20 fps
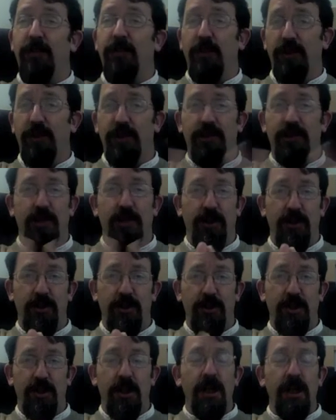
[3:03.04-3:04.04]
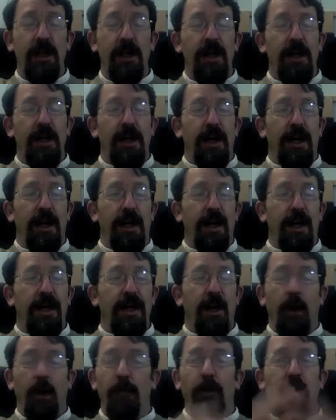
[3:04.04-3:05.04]
gone to church. Uh,
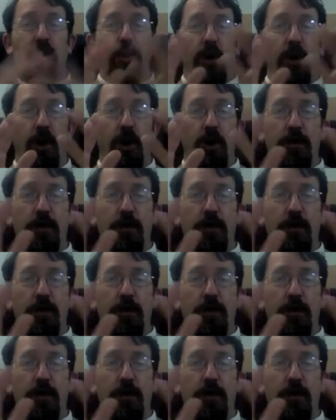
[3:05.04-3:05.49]
I'm not on